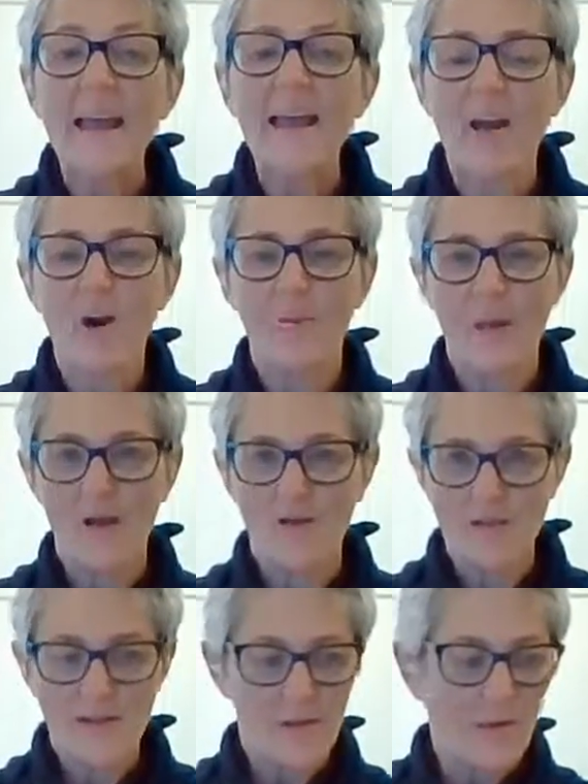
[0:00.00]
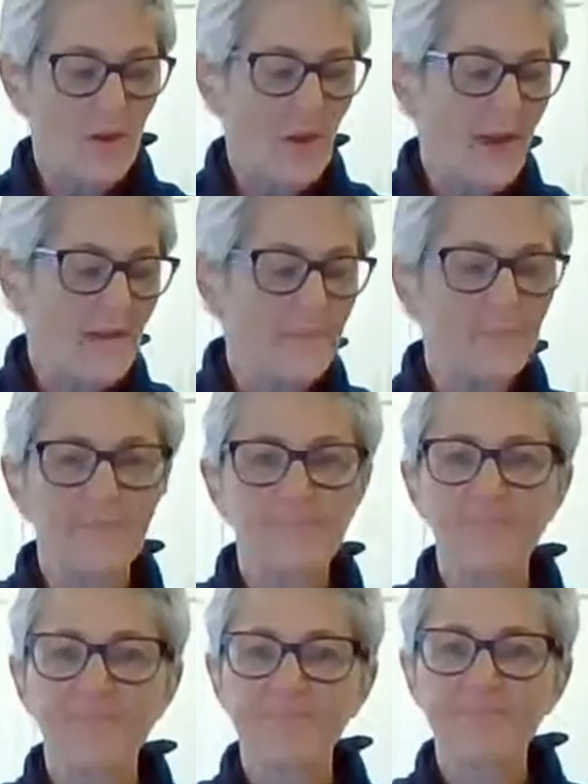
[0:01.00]
caramels, okay?
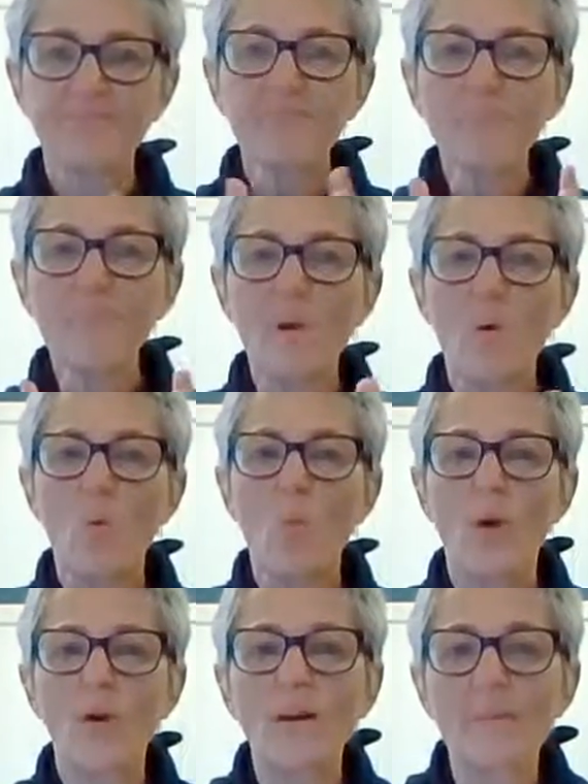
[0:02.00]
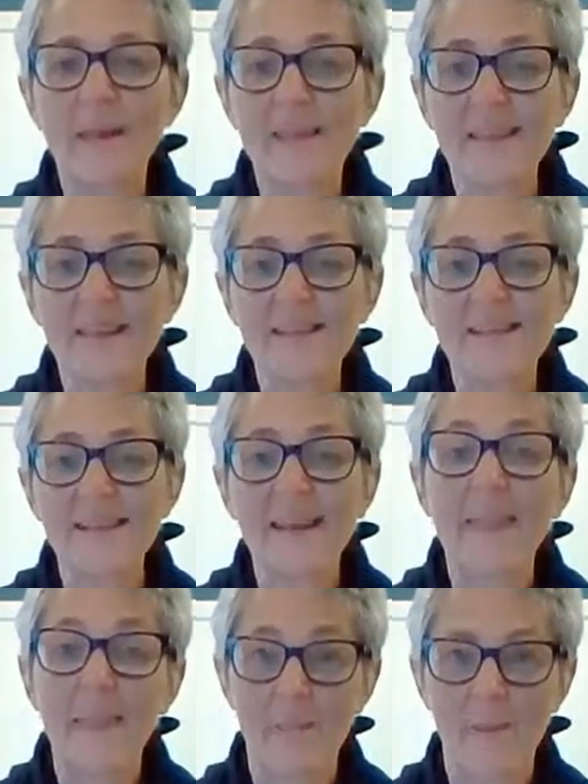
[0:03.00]
We're gonna make these
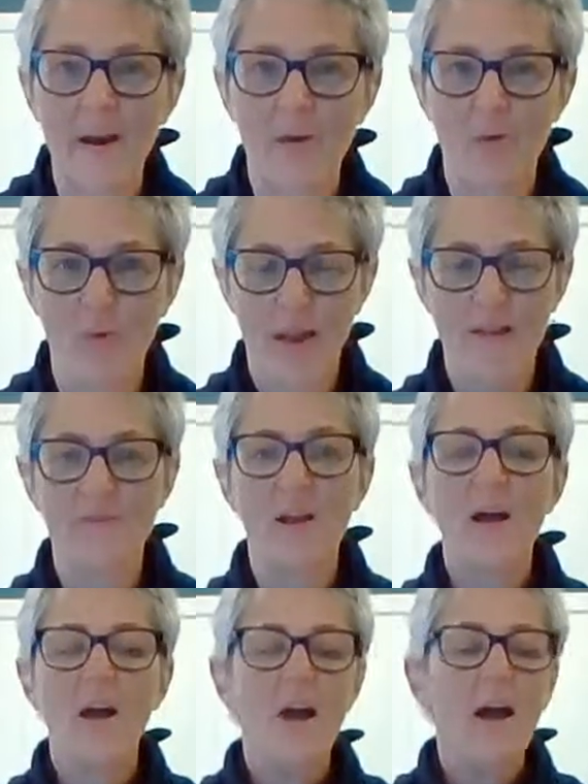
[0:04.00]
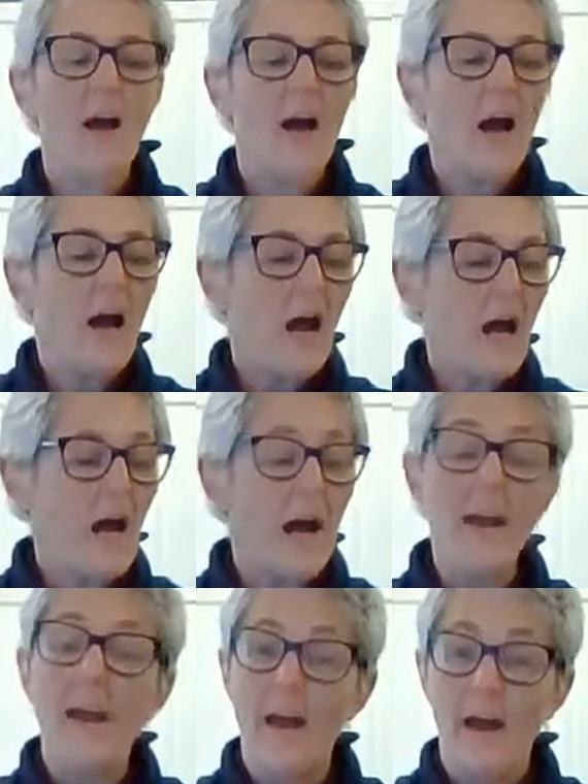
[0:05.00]
in the microwave.
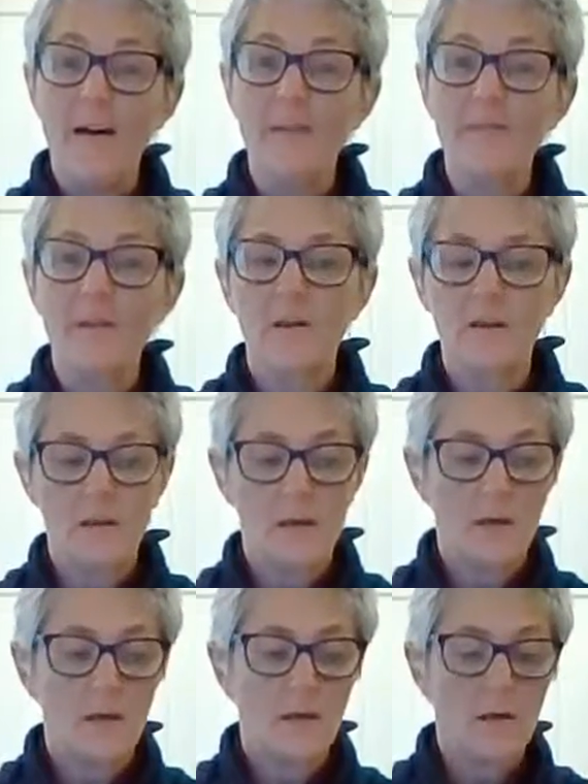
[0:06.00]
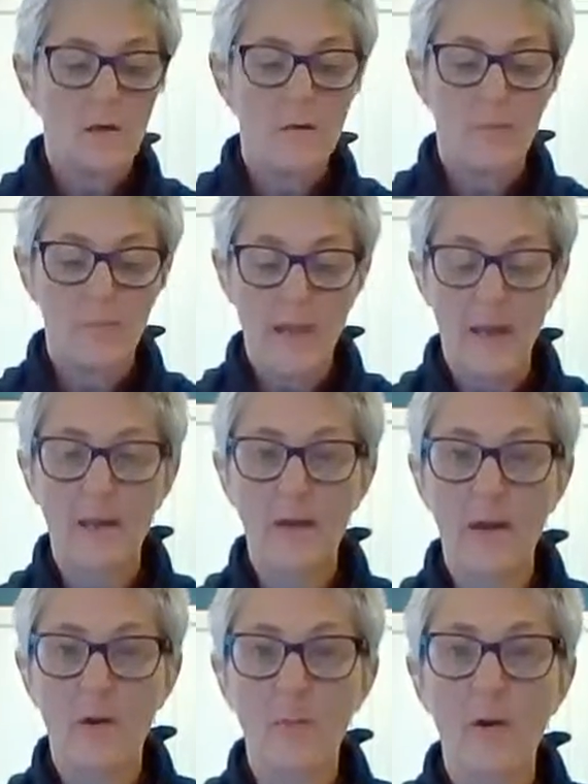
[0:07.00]
I have made
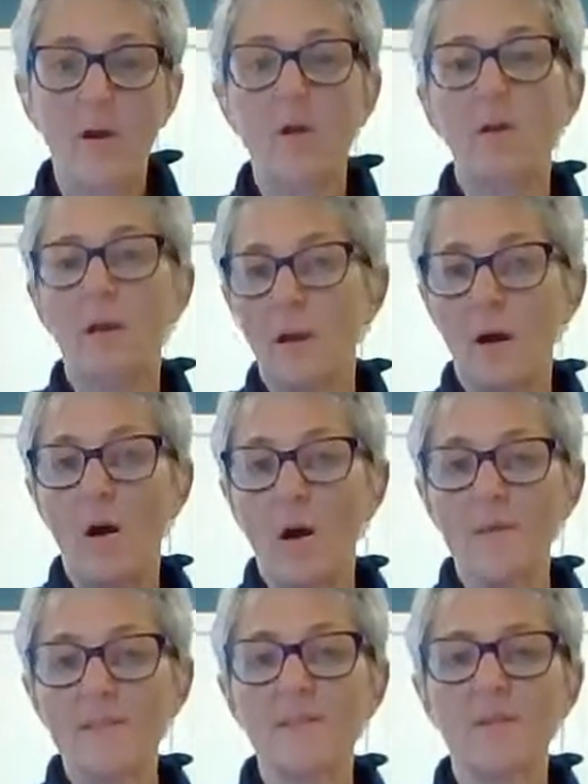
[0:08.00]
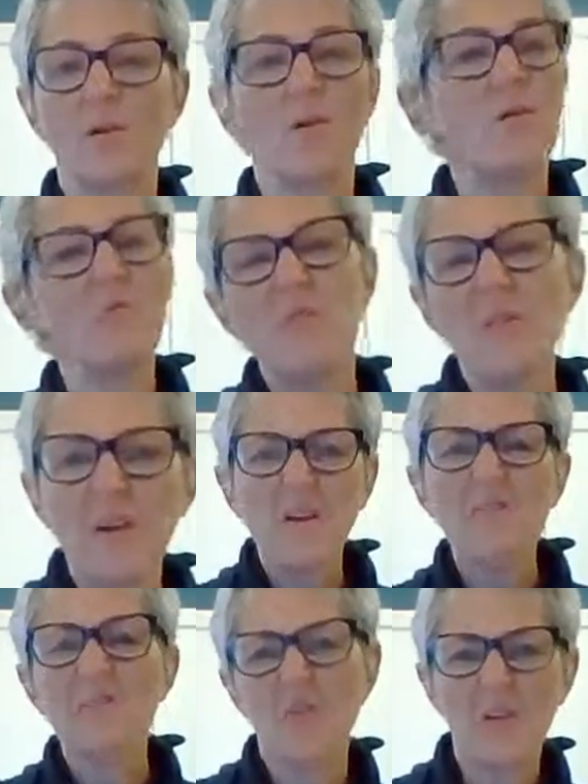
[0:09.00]
caramel on the stove,
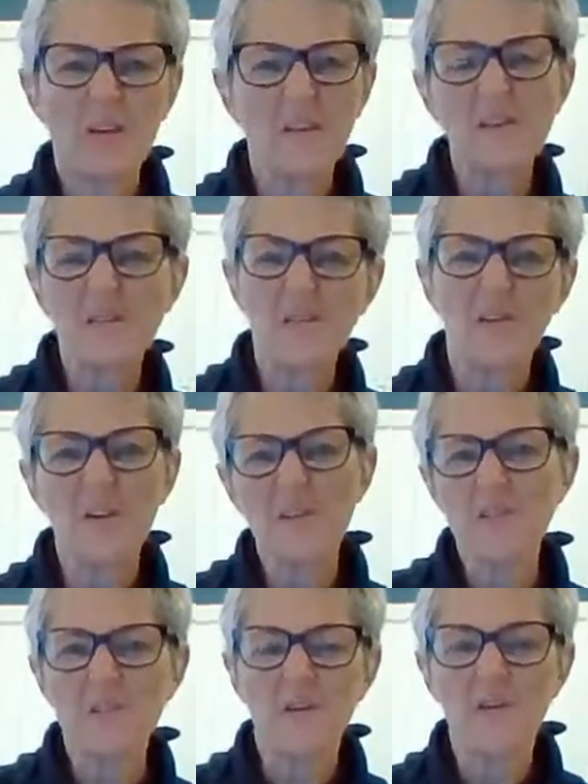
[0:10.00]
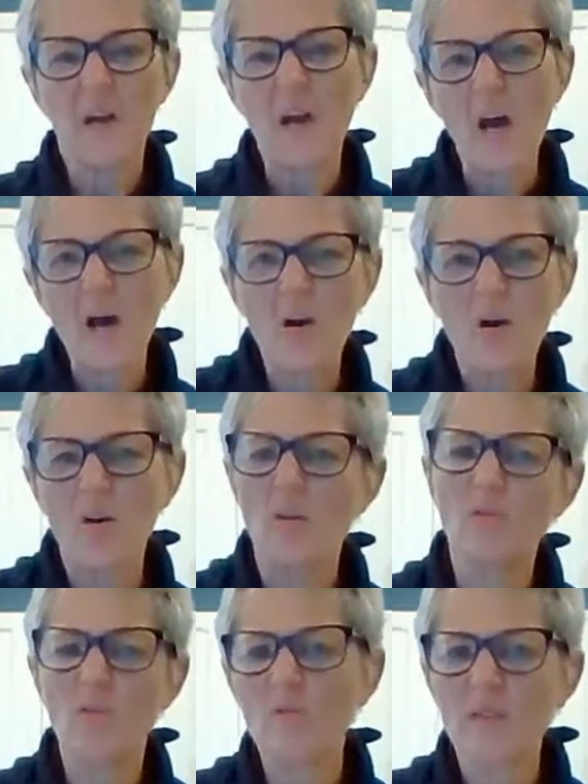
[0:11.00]
stirring, stirring, stirring.
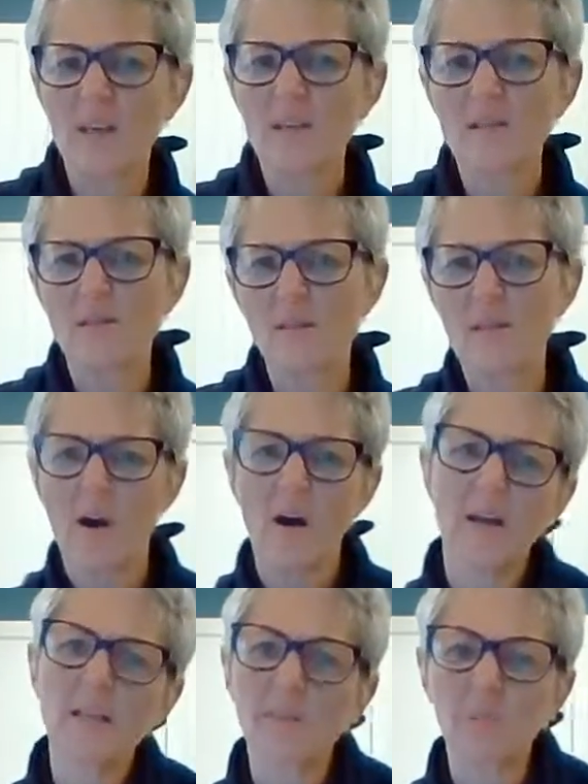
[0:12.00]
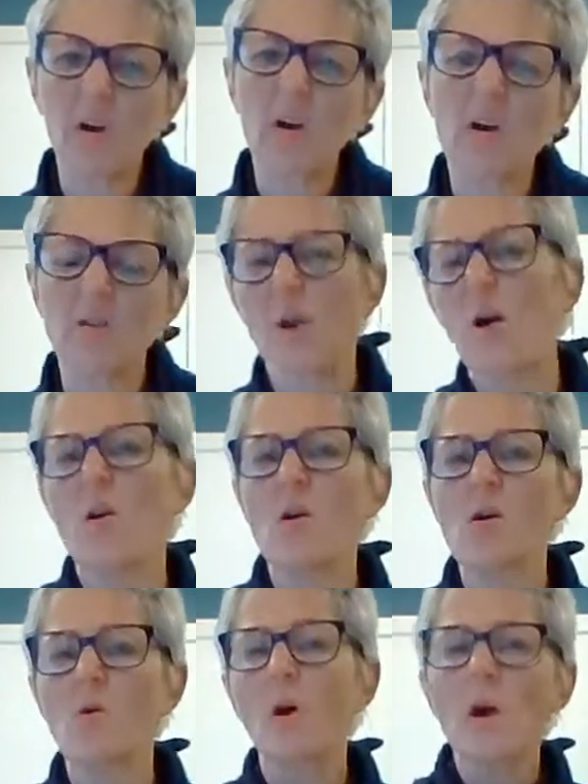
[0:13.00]
Oh, 2 seconds too long, it's burned.
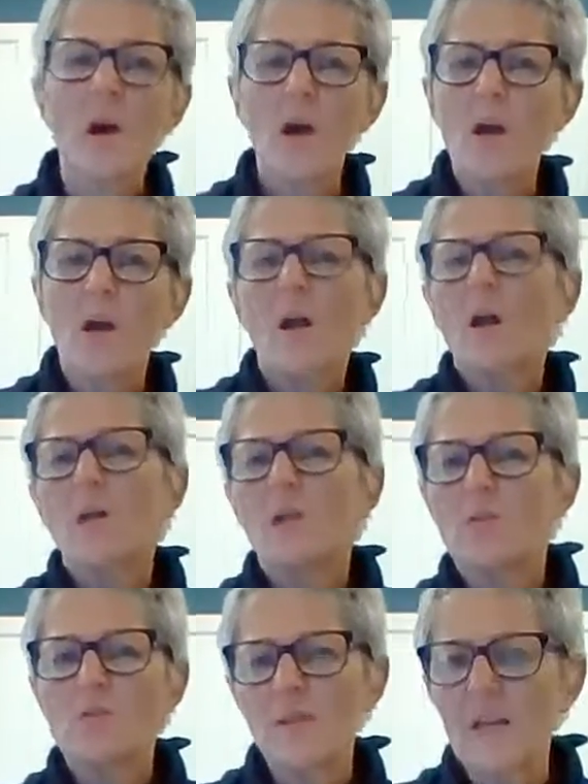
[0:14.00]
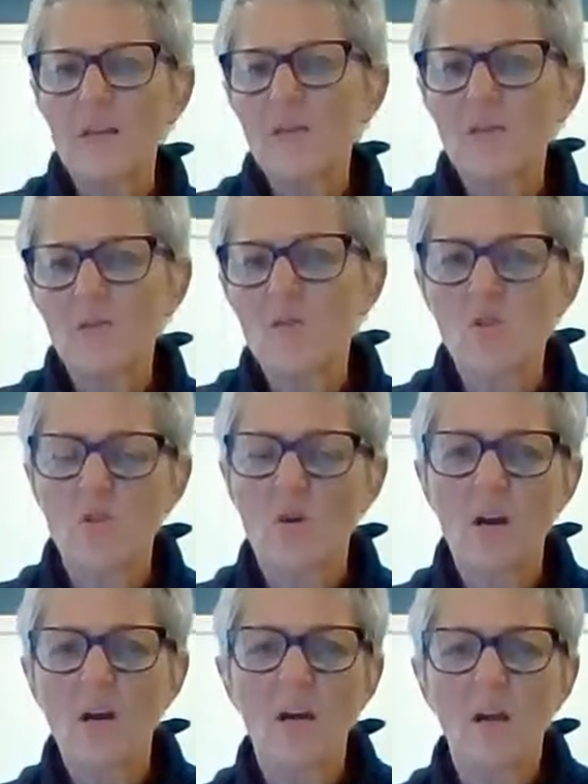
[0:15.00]
Oh, 2 seconds too
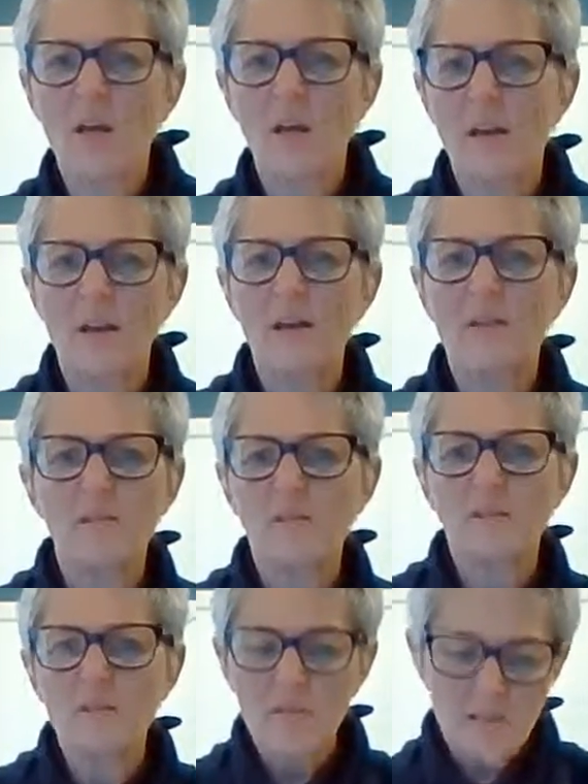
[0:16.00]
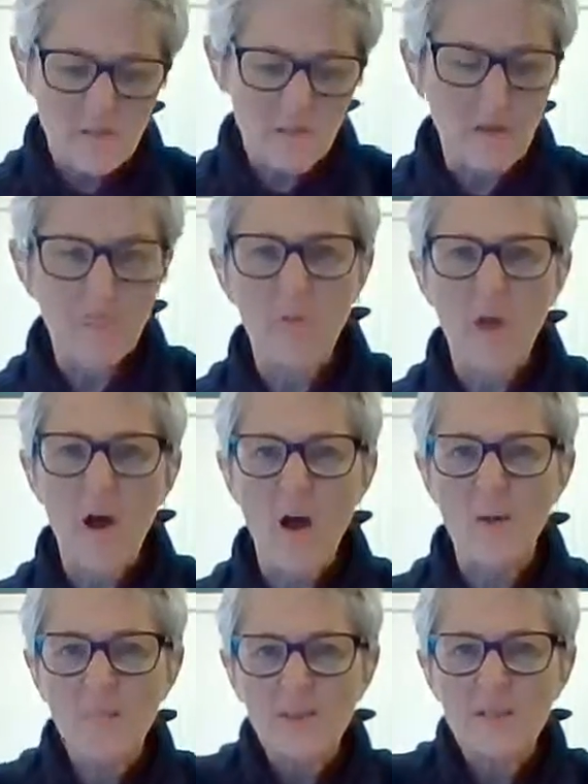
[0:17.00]
short, it like is a big
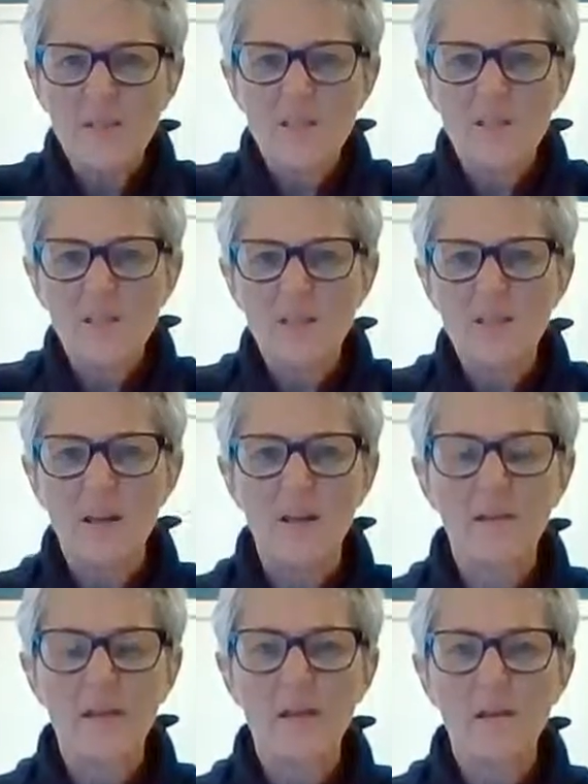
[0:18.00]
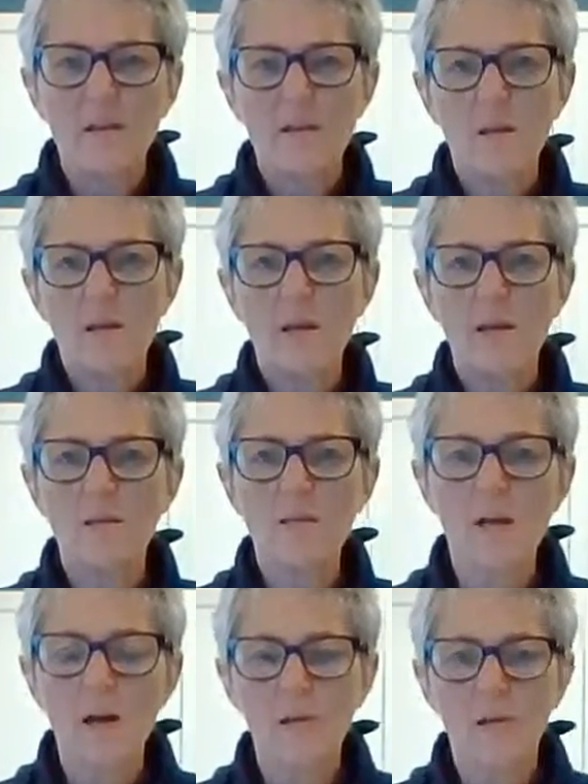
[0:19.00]
blob and it's not like
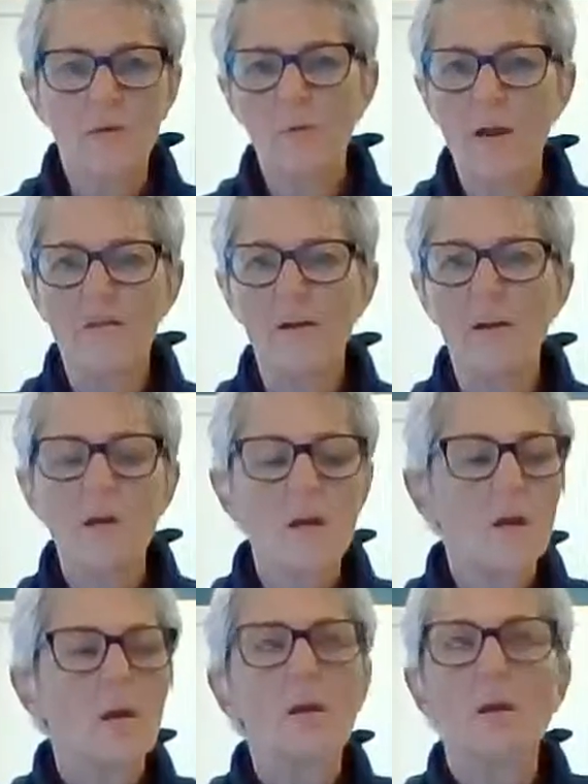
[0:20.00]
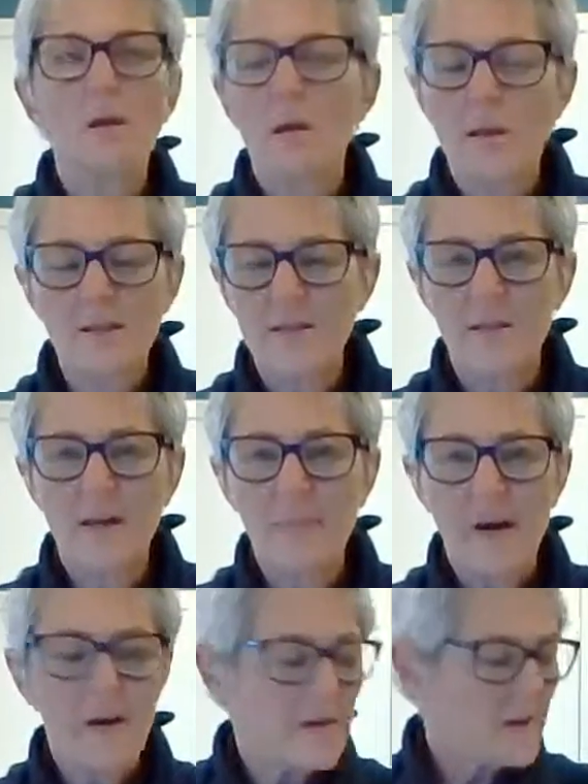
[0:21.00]
solid or whatever. It's a
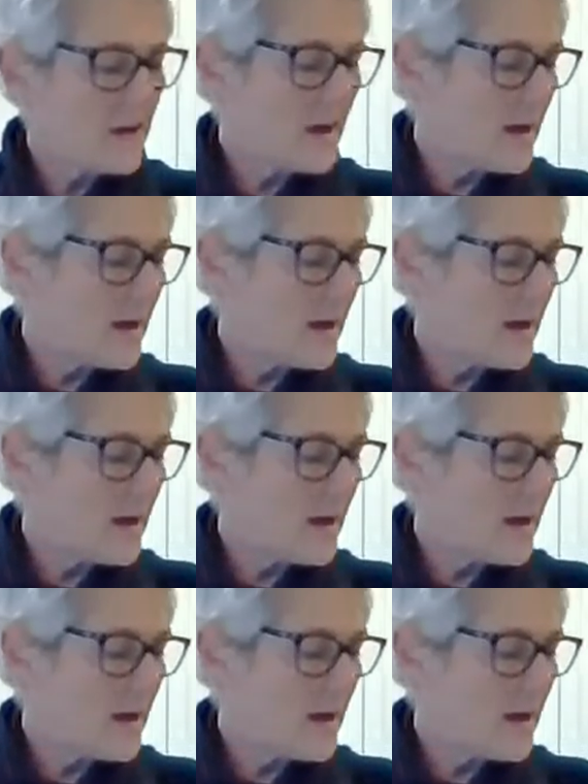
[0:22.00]
nightmare.